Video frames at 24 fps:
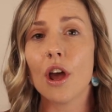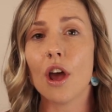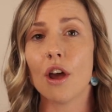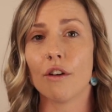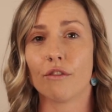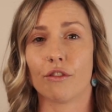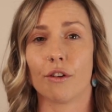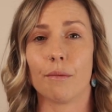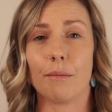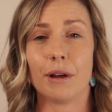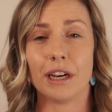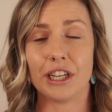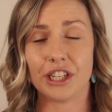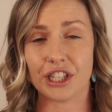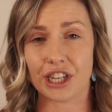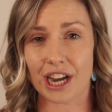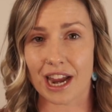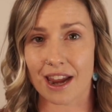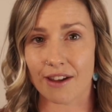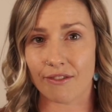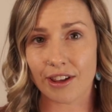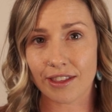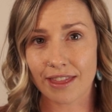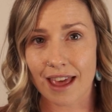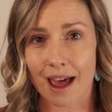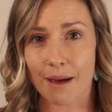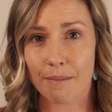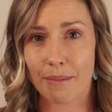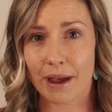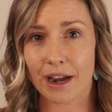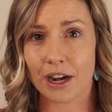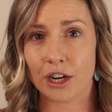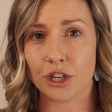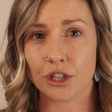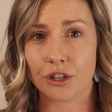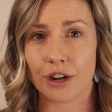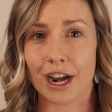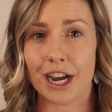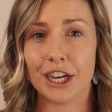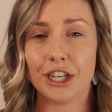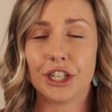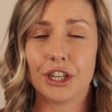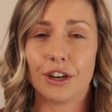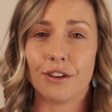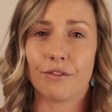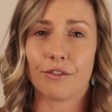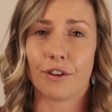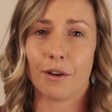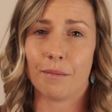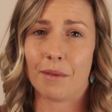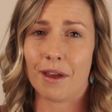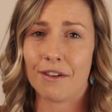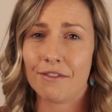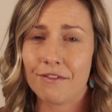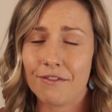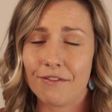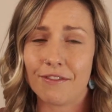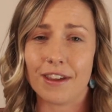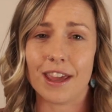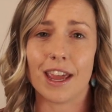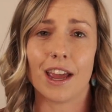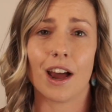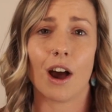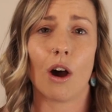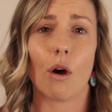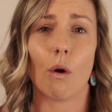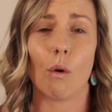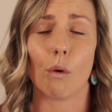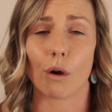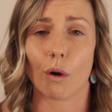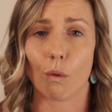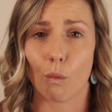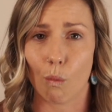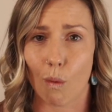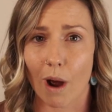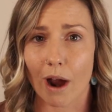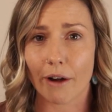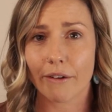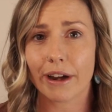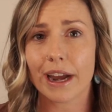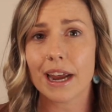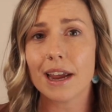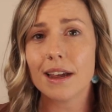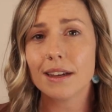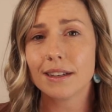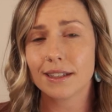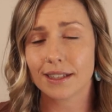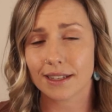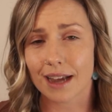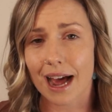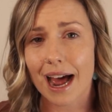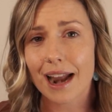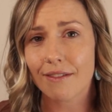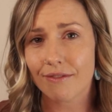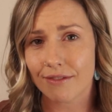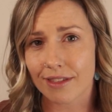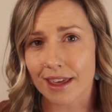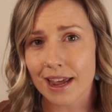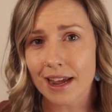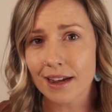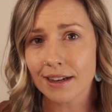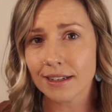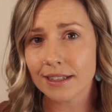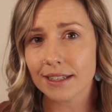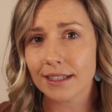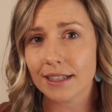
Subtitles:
from achieving that penetration from a fear or a worry side of things.